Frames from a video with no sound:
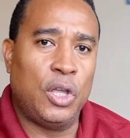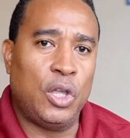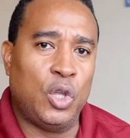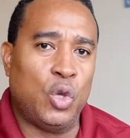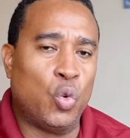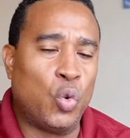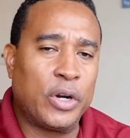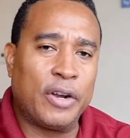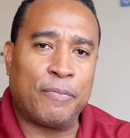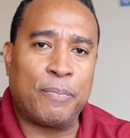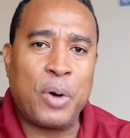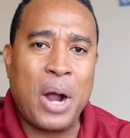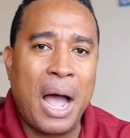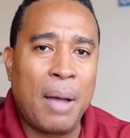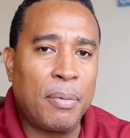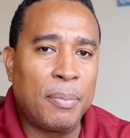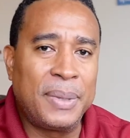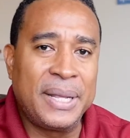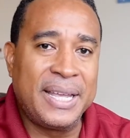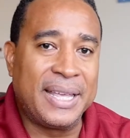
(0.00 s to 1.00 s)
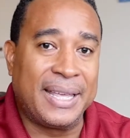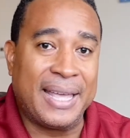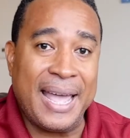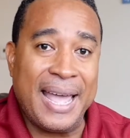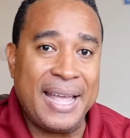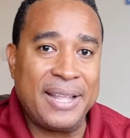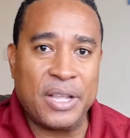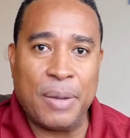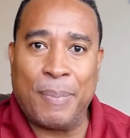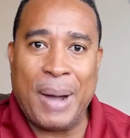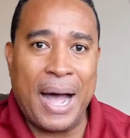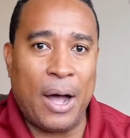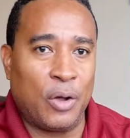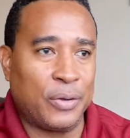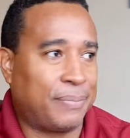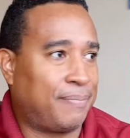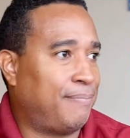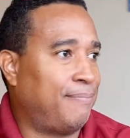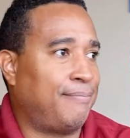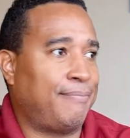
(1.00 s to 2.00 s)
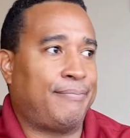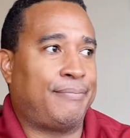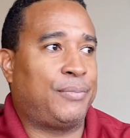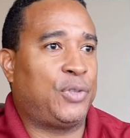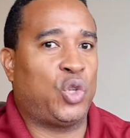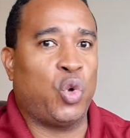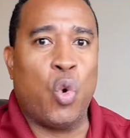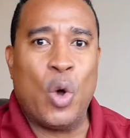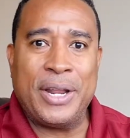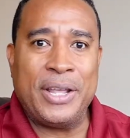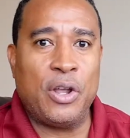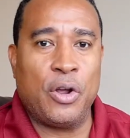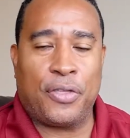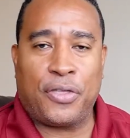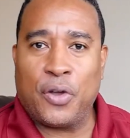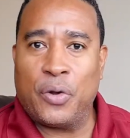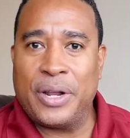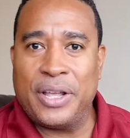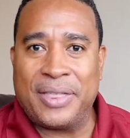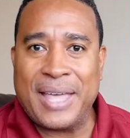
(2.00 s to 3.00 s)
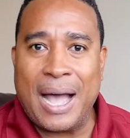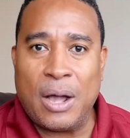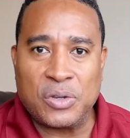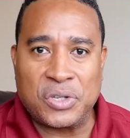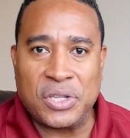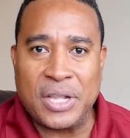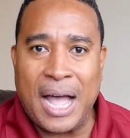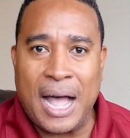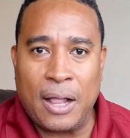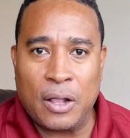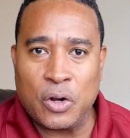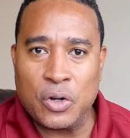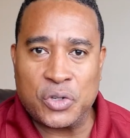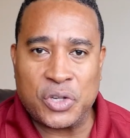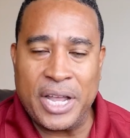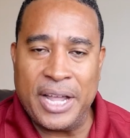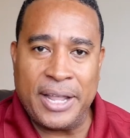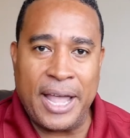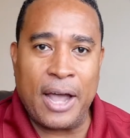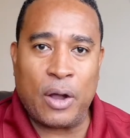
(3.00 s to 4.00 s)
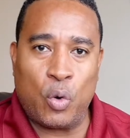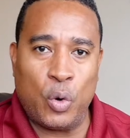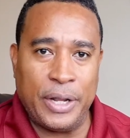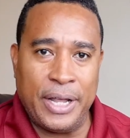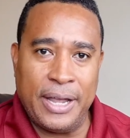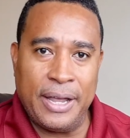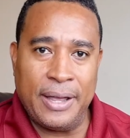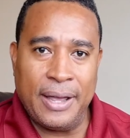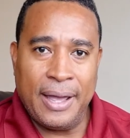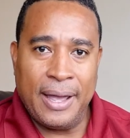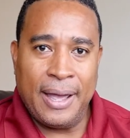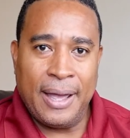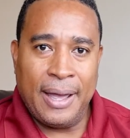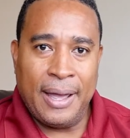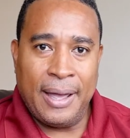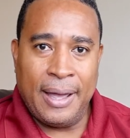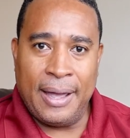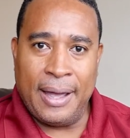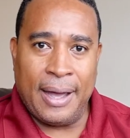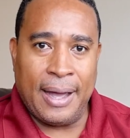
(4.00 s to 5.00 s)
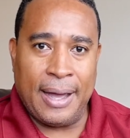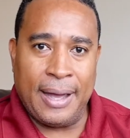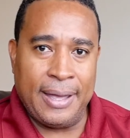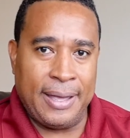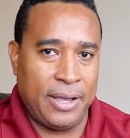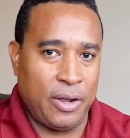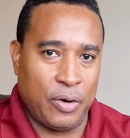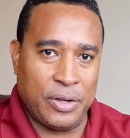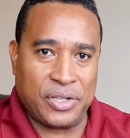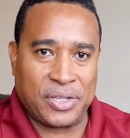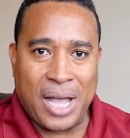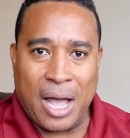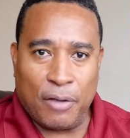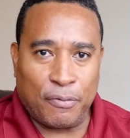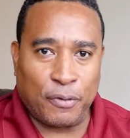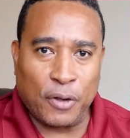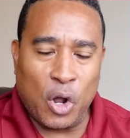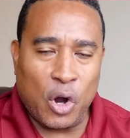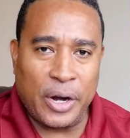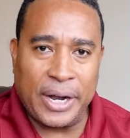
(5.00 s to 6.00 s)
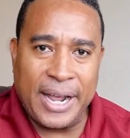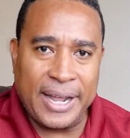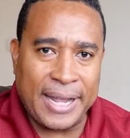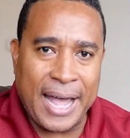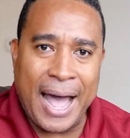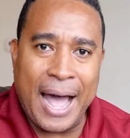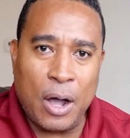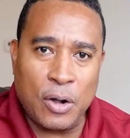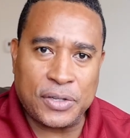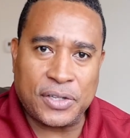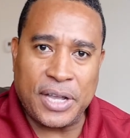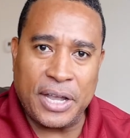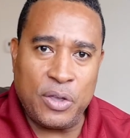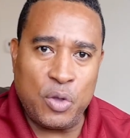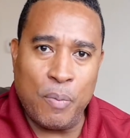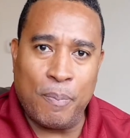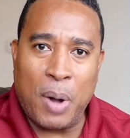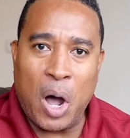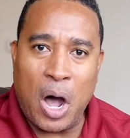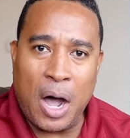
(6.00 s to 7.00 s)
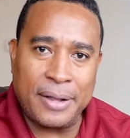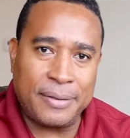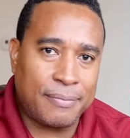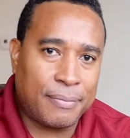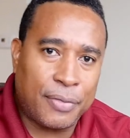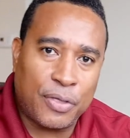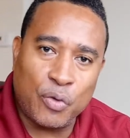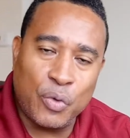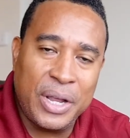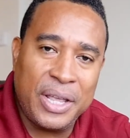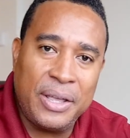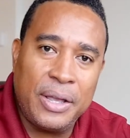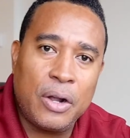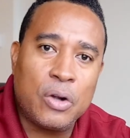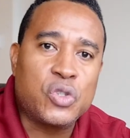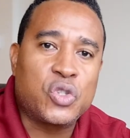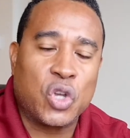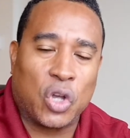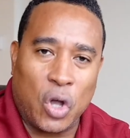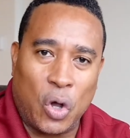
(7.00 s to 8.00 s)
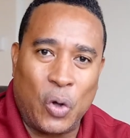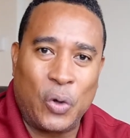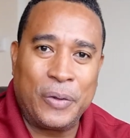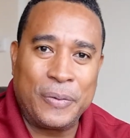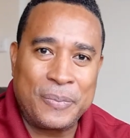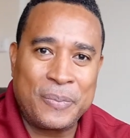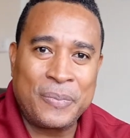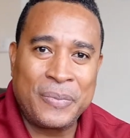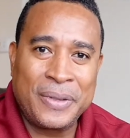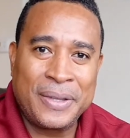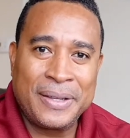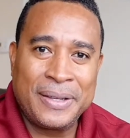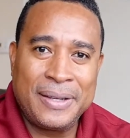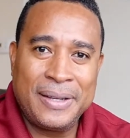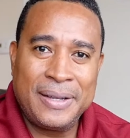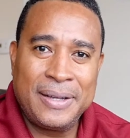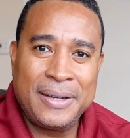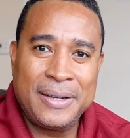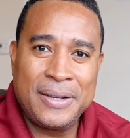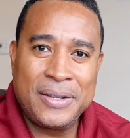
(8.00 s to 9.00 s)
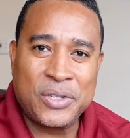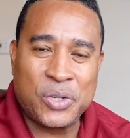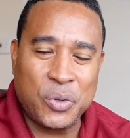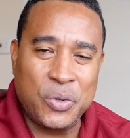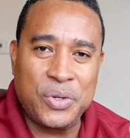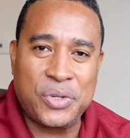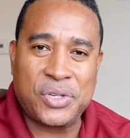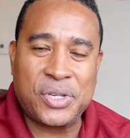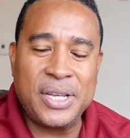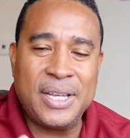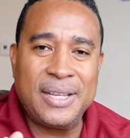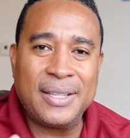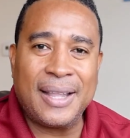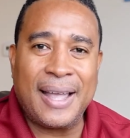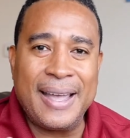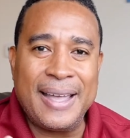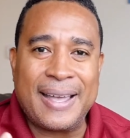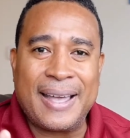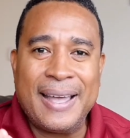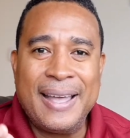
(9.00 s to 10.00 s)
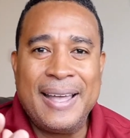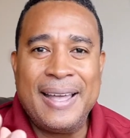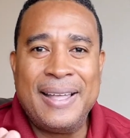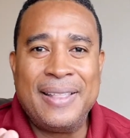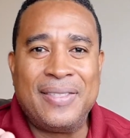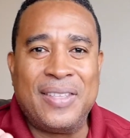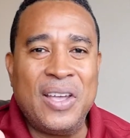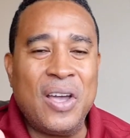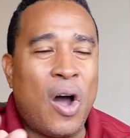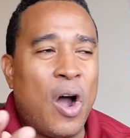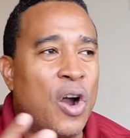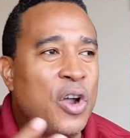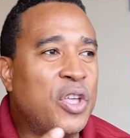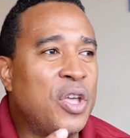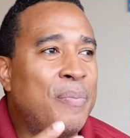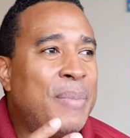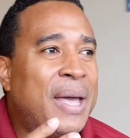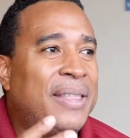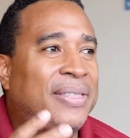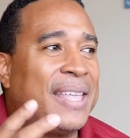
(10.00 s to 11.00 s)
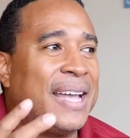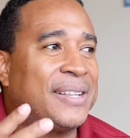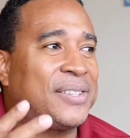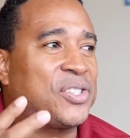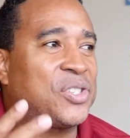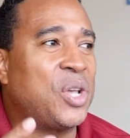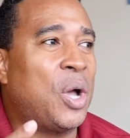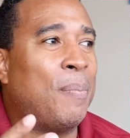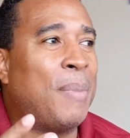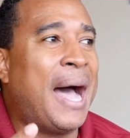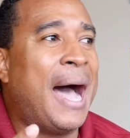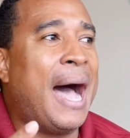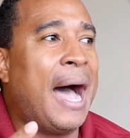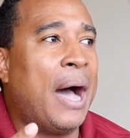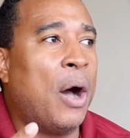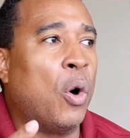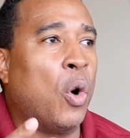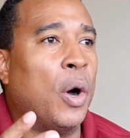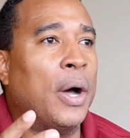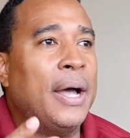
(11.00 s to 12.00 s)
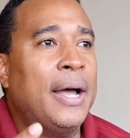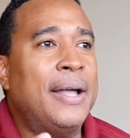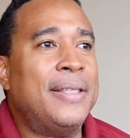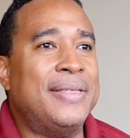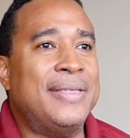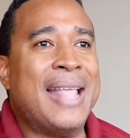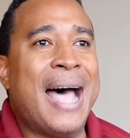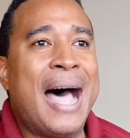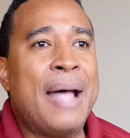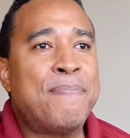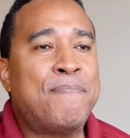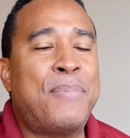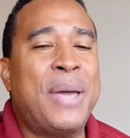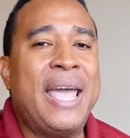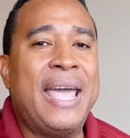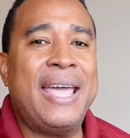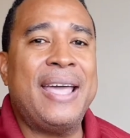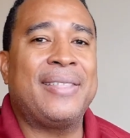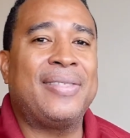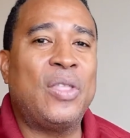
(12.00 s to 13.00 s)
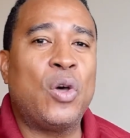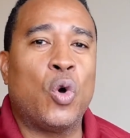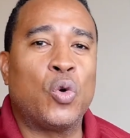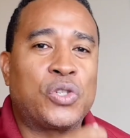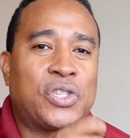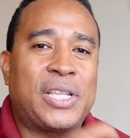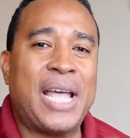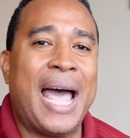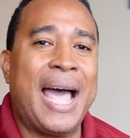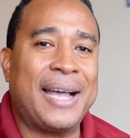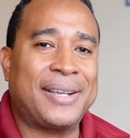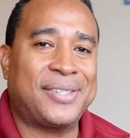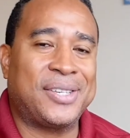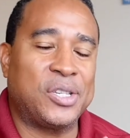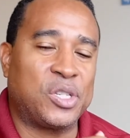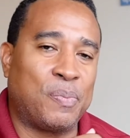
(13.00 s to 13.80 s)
You would have probably gained about $20,000 or $30,000 in equity here in South Florida in a house that you bought 3 years ago. So you see, like, the argument that somehow not paying those taxes